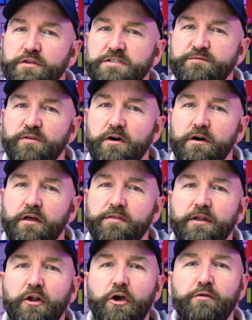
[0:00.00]
this far,
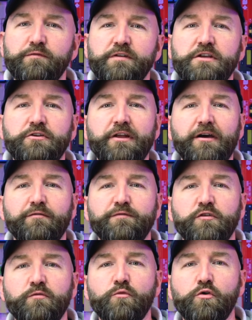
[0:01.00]
then hopefully you now
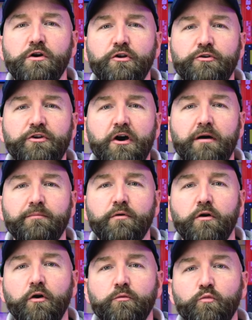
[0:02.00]
feel more clued up
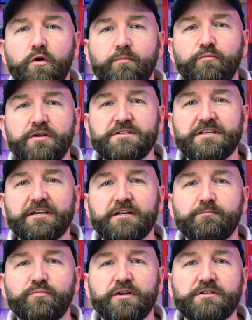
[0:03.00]
on what printing
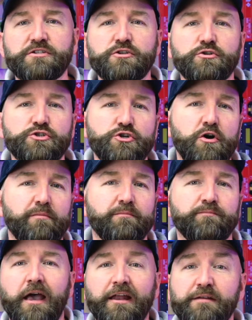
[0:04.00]
can bring to your shop.
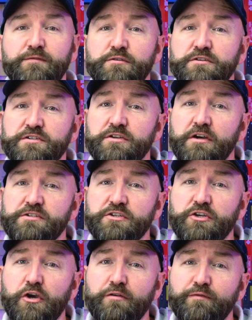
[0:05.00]
And if you decide to
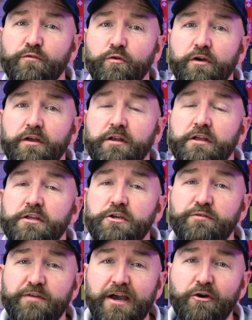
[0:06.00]
go for it,
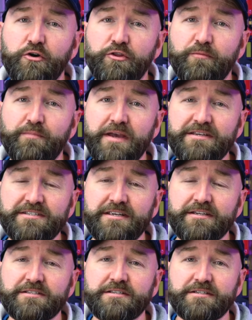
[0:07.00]
you've now got the
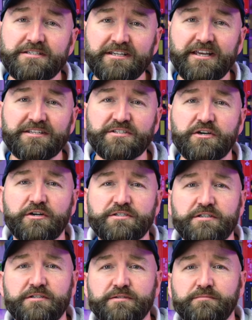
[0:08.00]
basics to get started.